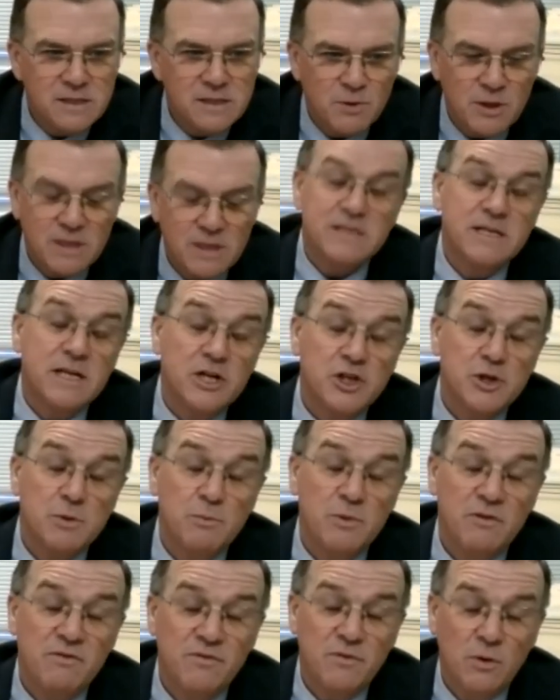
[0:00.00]

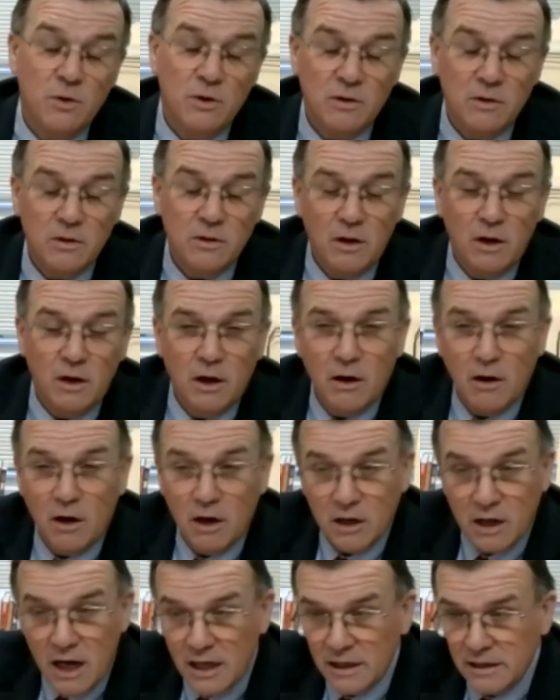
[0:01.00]
presentation before
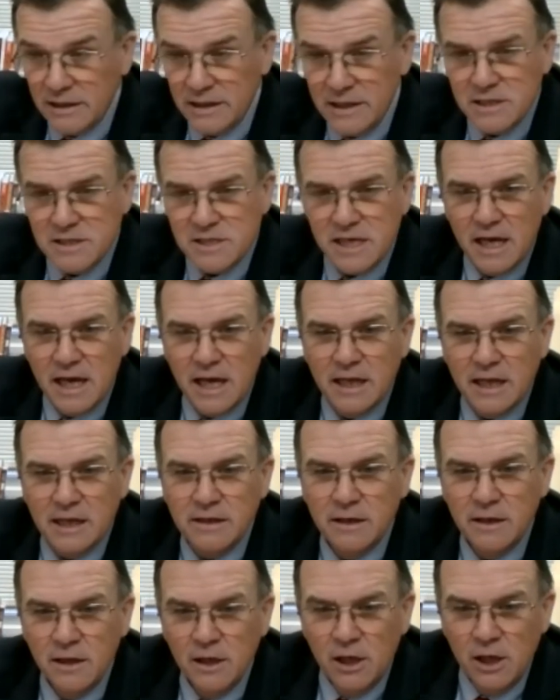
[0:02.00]
our colleagues,
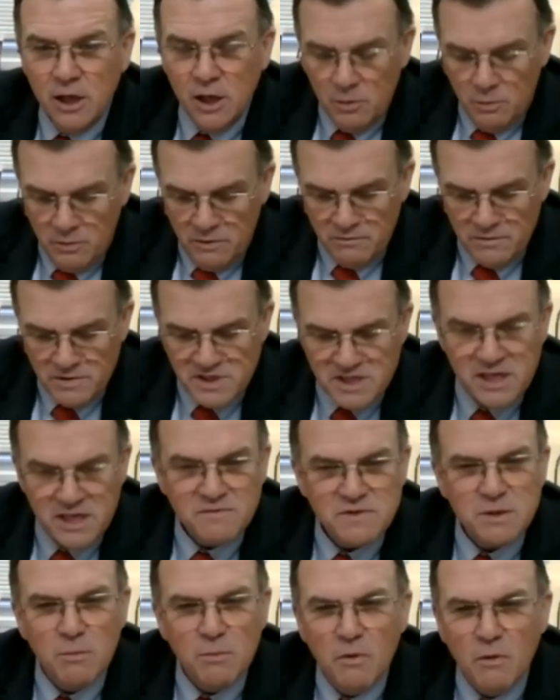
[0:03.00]
and we
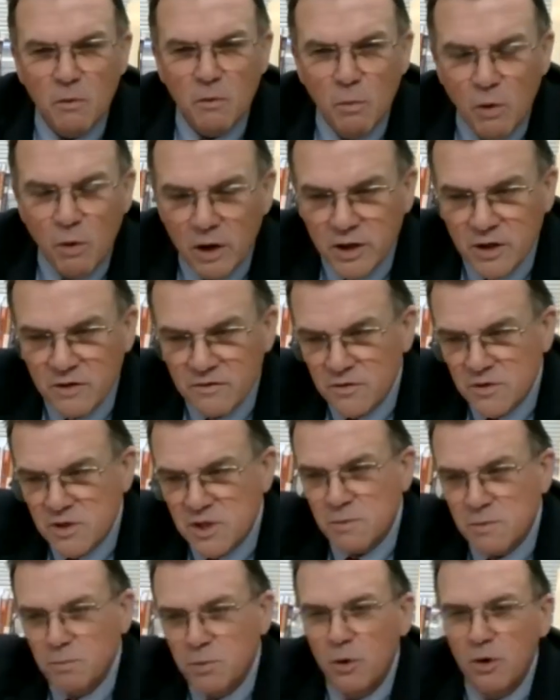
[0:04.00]
received some wonderful
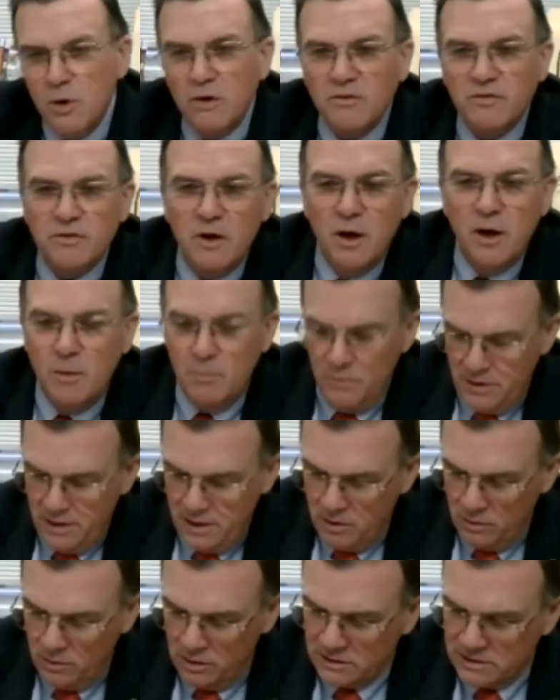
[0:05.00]
support from
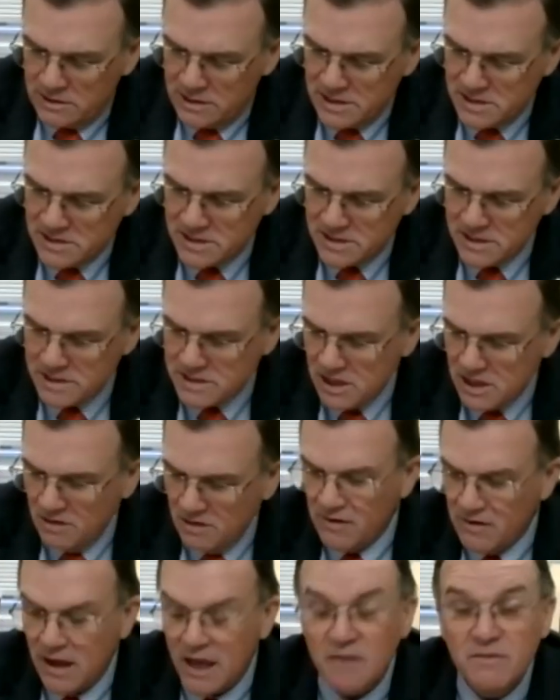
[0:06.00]
the Autistic
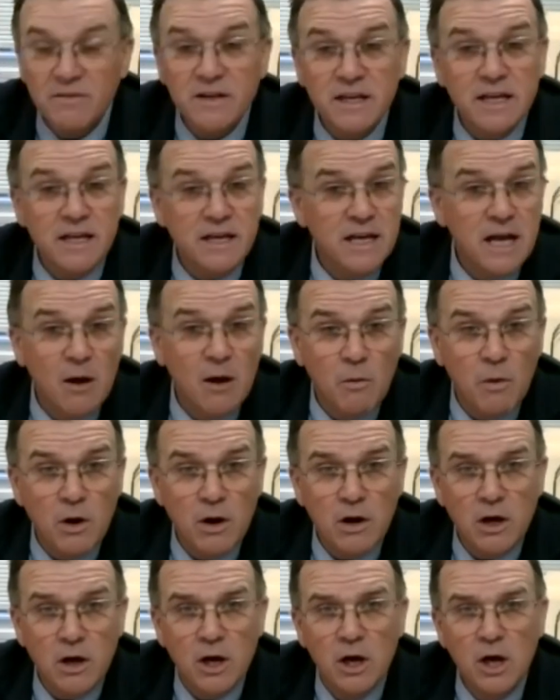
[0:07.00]
Self-Advocate
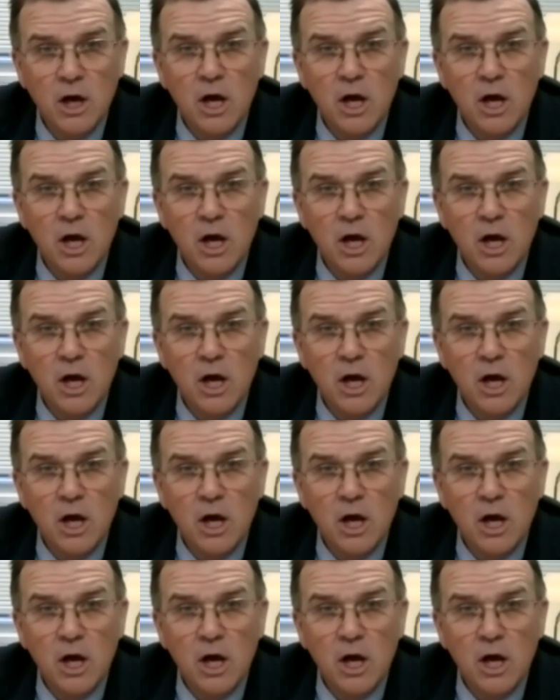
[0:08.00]
Network,